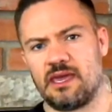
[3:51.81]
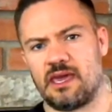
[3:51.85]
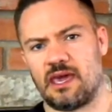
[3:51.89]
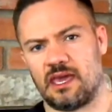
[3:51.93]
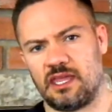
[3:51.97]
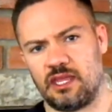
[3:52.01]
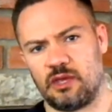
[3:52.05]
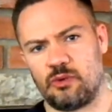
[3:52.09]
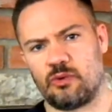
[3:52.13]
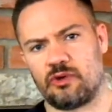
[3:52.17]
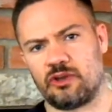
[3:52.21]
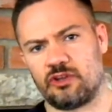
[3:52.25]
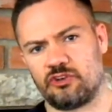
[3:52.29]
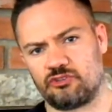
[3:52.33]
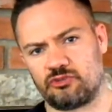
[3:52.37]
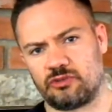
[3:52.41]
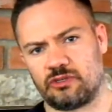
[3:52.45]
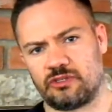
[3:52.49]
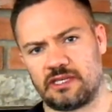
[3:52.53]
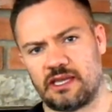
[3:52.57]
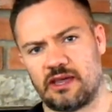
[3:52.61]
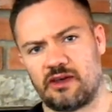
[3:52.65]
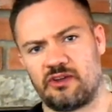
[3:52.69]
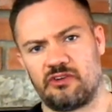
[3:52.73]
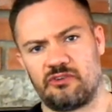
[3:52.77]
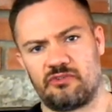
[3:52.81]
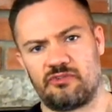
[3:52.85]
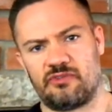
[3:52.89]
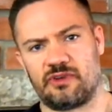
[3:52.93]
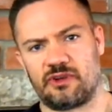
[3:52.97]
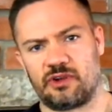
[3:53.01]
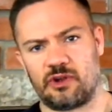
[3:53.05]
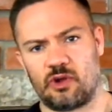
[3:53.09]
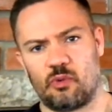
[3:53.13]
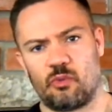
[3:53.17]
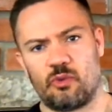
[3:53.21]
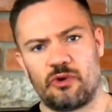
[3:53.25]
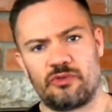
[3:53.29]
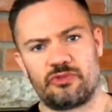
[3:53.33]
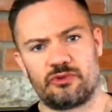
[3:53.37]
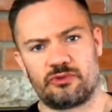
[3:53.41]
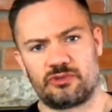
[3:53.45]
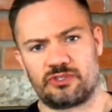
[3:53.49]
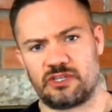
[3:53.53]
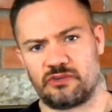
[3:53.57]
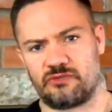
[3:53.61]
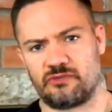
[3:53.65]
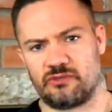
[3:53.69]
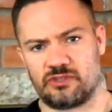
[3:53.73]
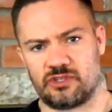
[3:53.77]
And you want to drill down and figure out what those
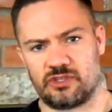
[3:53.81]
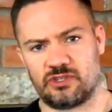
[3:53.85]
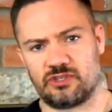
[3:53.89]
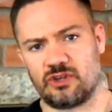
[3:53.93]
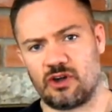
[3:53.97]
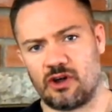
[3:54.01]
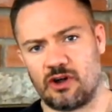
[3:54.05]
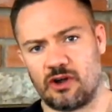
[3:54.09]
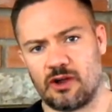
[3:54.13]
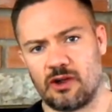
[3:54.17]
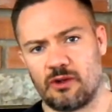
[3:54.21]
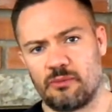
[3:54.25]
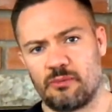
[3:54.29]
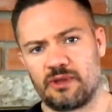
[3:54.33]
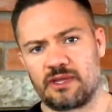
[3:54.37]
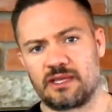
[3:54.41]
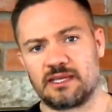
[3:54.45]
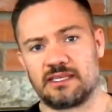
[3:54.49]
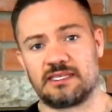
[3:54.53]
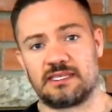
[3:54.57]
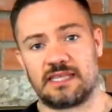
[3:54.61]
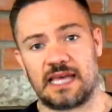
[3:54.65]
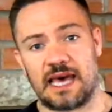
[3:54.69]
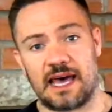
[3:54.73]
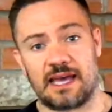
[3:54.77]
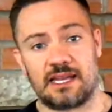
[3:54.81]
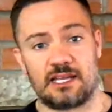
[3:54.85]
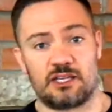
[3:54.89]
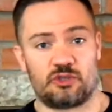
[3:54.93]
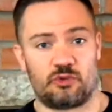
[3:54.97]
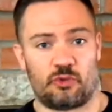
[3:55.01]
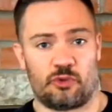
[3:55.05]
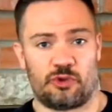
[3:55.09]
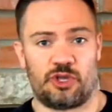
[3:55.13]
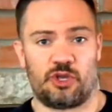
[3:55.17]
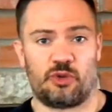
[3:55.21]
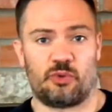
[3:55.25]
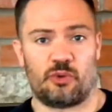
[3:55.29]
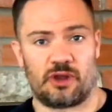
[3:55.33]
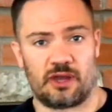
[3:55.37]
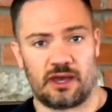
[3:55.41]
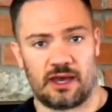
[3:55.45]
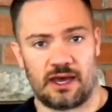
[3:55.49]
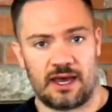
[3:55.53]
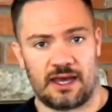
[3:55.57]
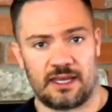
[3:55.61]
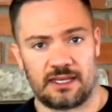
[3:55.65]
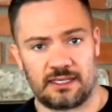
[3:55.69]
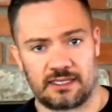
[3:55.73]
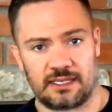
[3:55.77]
differences are because that is where you want to
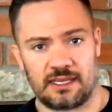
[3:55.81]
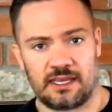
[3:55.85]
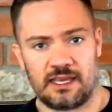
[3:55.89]
hunt.